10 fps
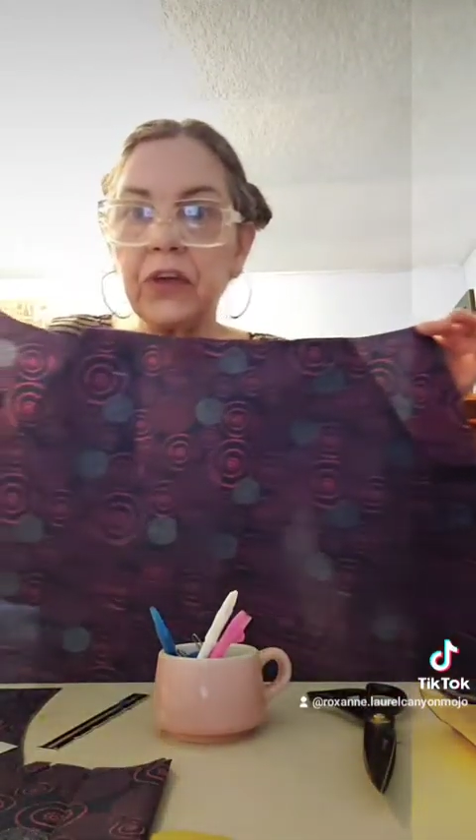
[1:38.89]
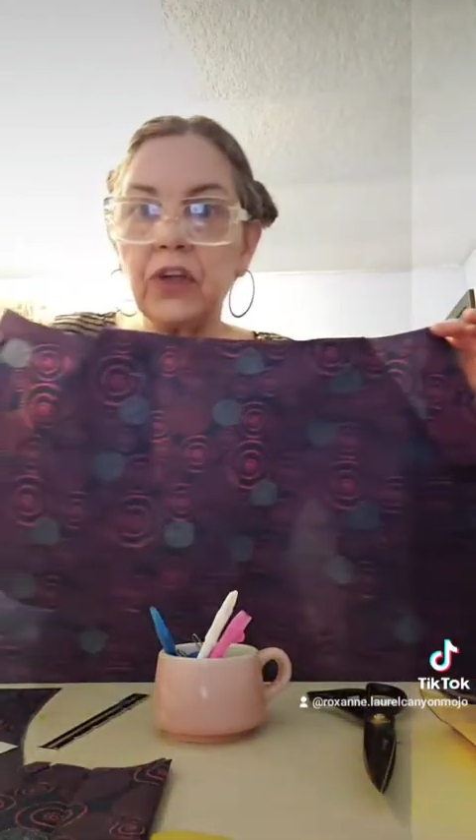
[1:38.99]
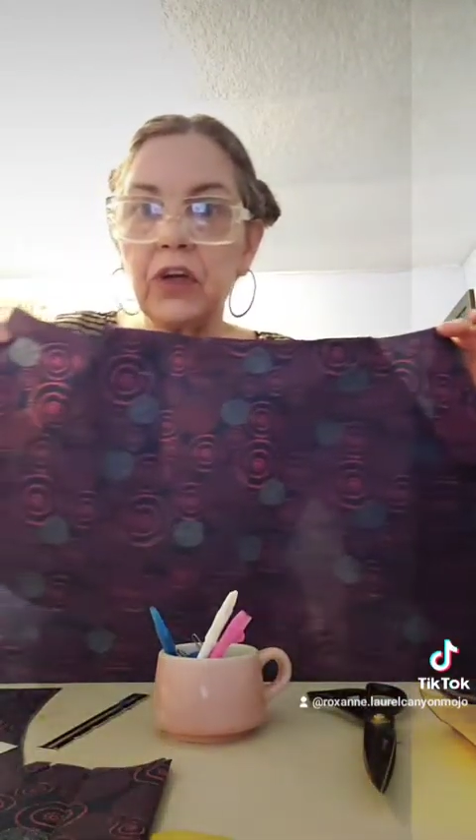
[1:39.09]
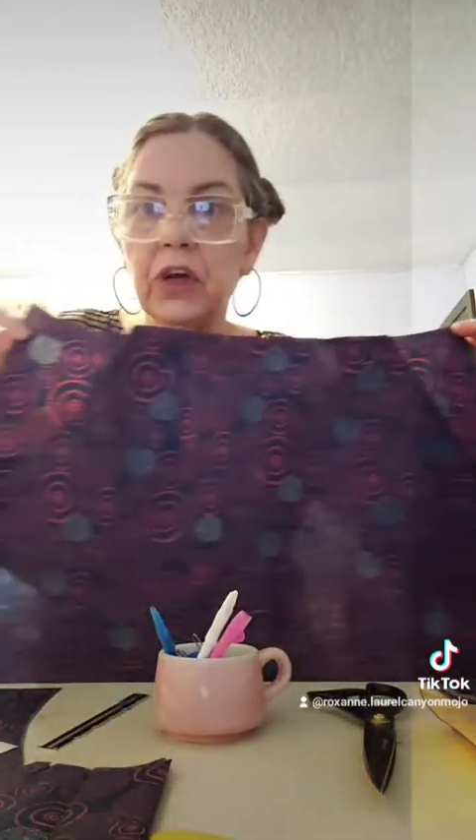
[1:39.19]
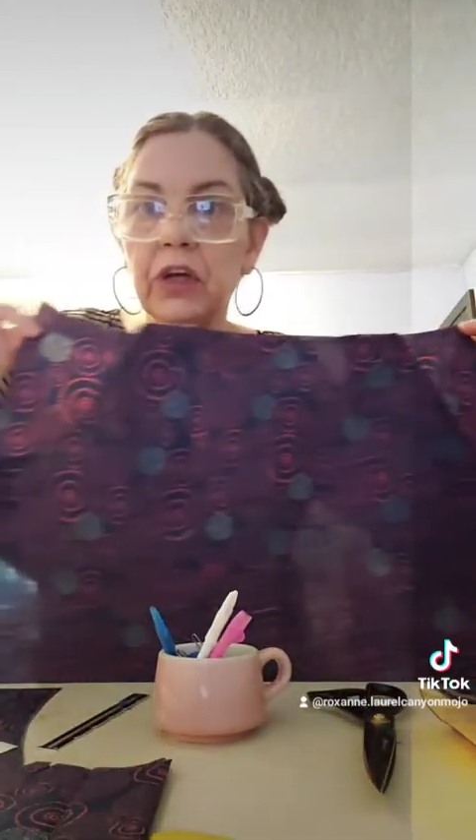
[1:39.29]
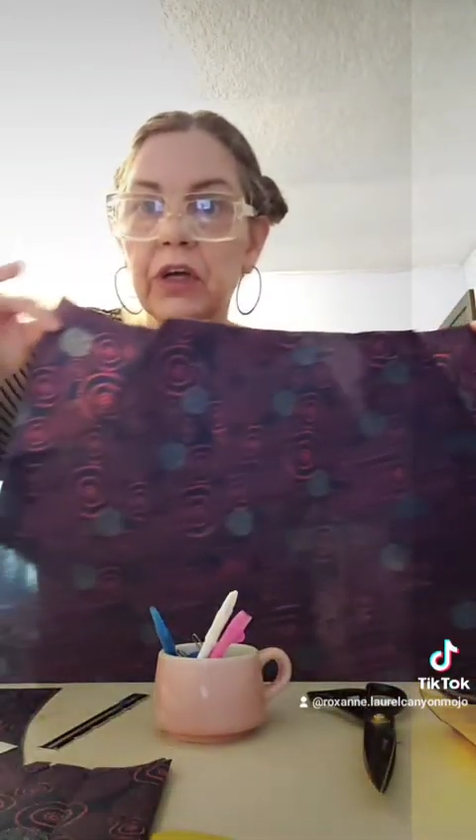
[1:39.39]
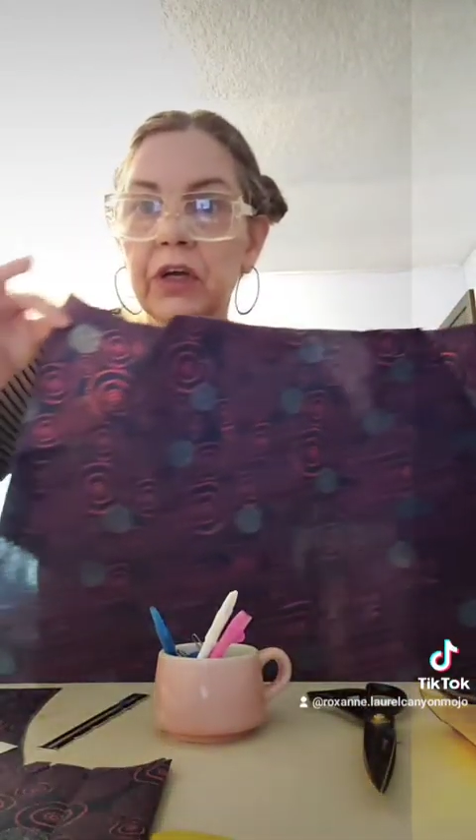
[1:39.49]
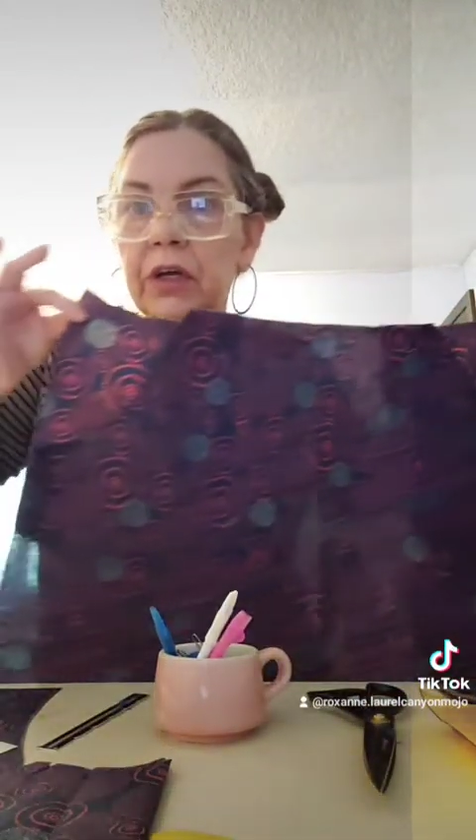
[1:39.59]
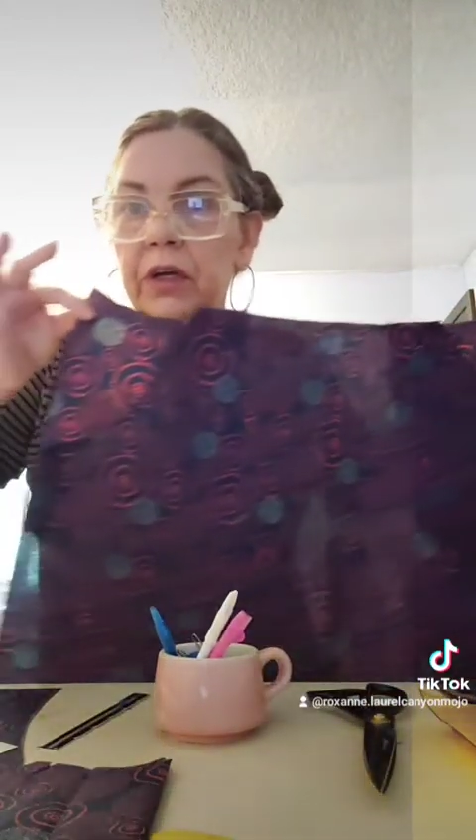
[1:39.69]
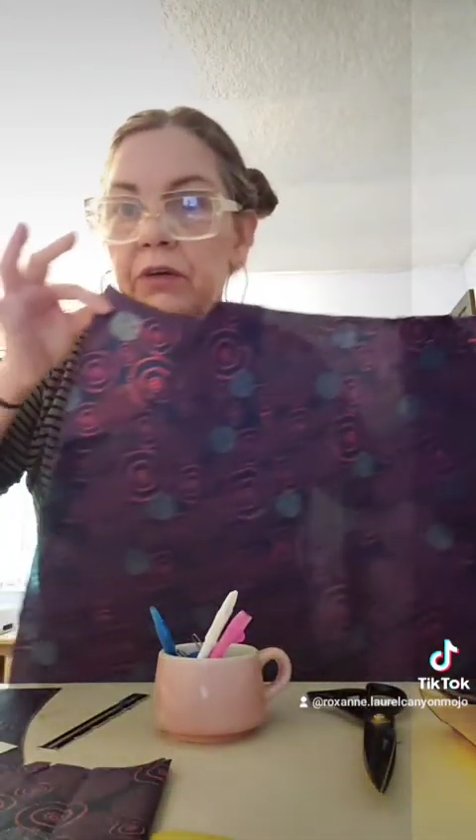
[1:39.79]
look
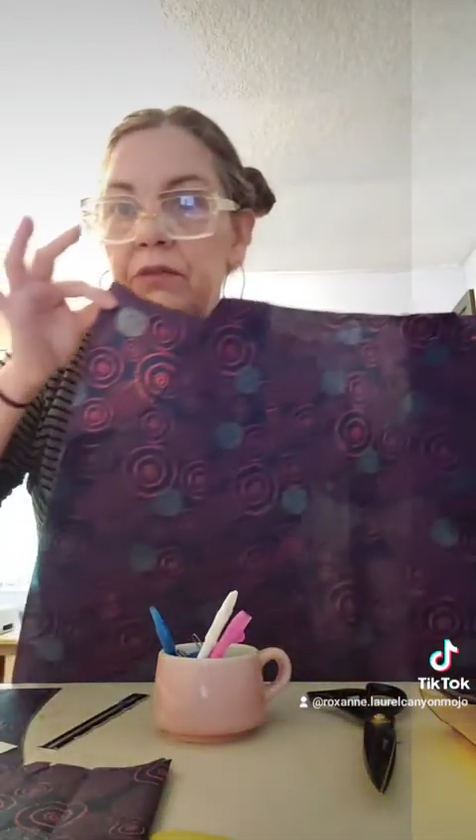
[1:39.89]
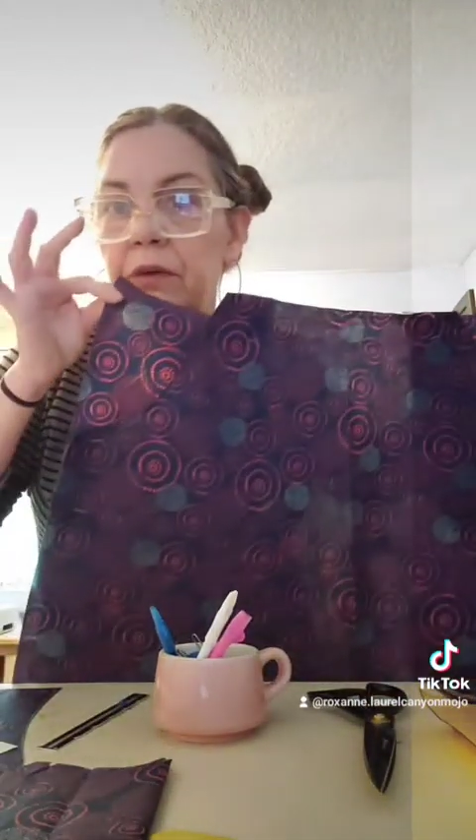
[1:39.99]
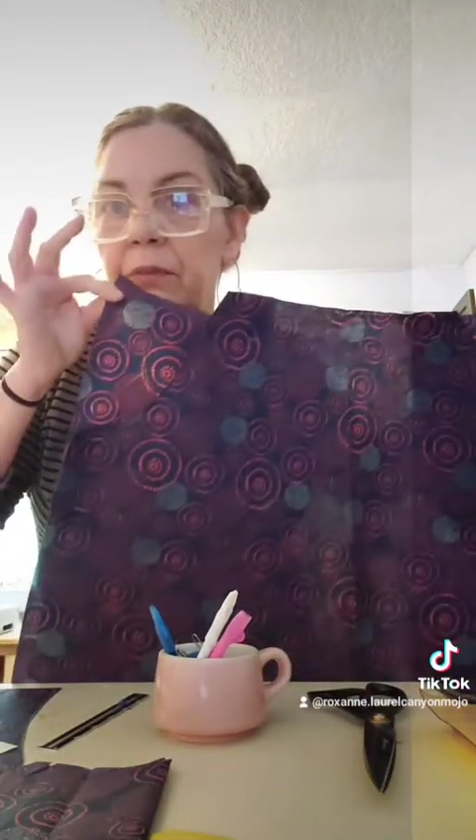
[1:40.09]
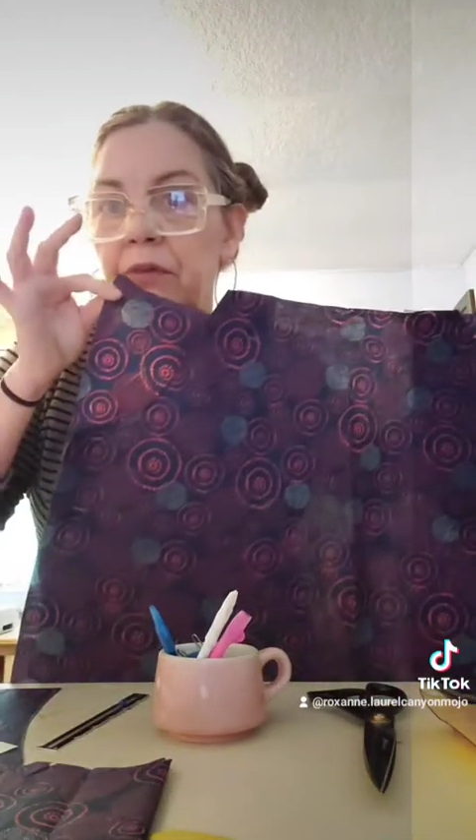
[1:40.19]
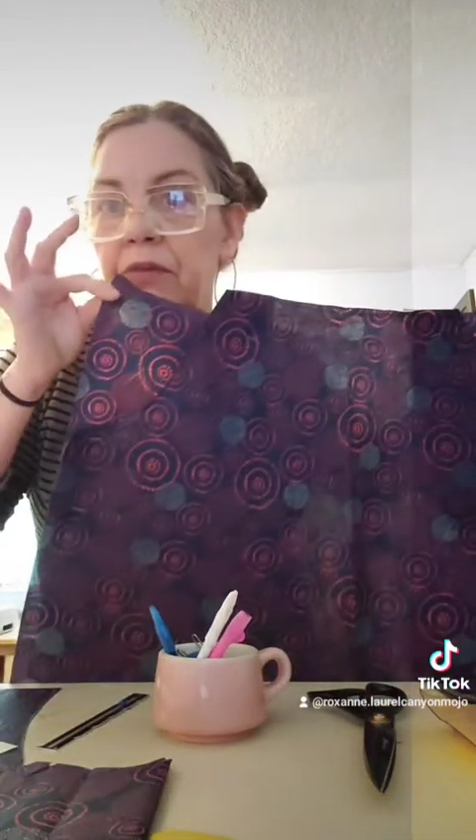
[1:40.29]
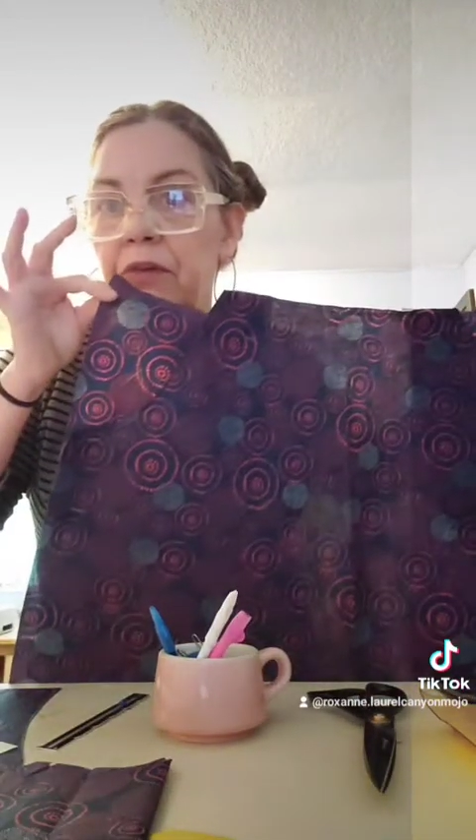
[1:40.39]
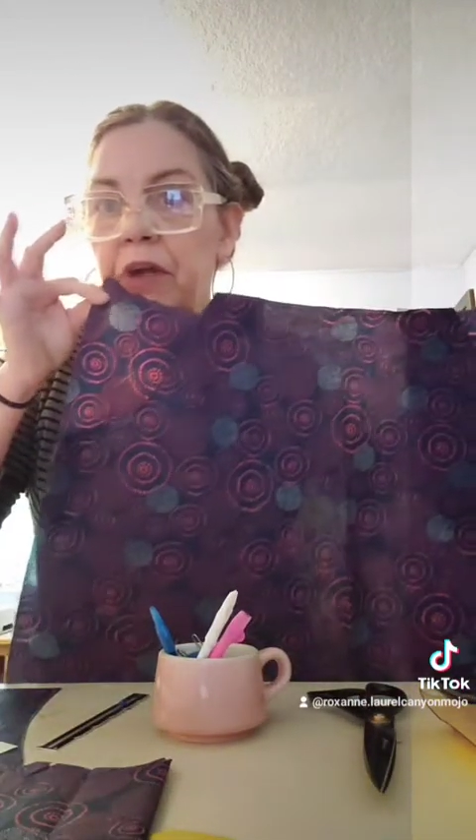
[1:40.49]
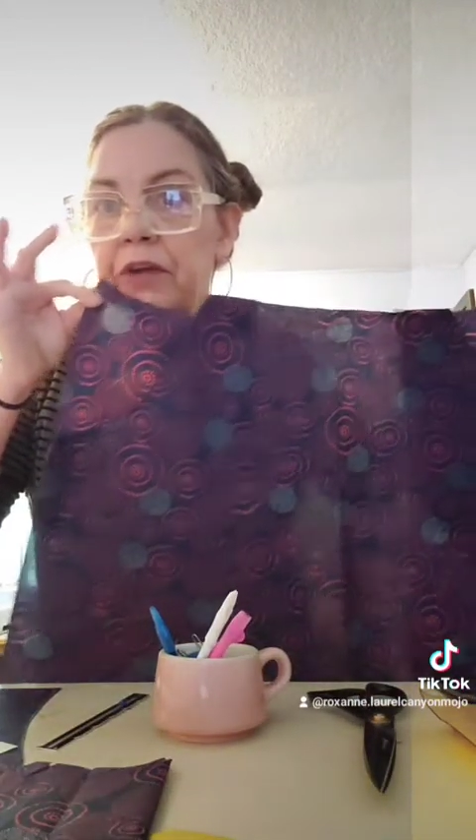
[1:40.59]
from the front.